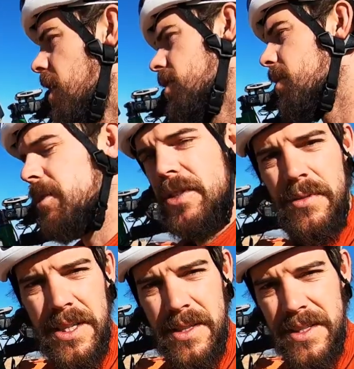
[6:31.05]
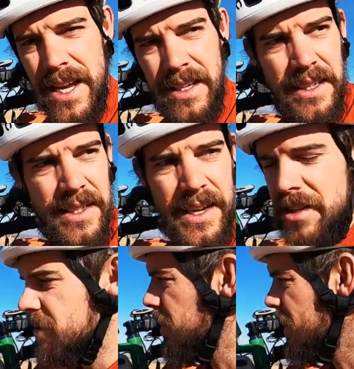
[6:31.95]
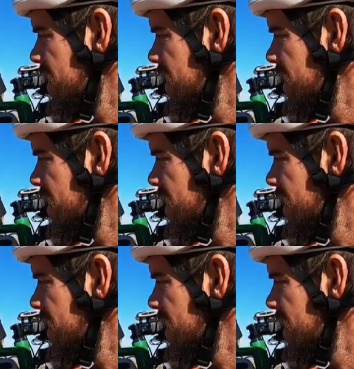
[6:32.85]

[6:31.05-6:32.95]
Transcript: I'll come on to the rest of the tent in a second, but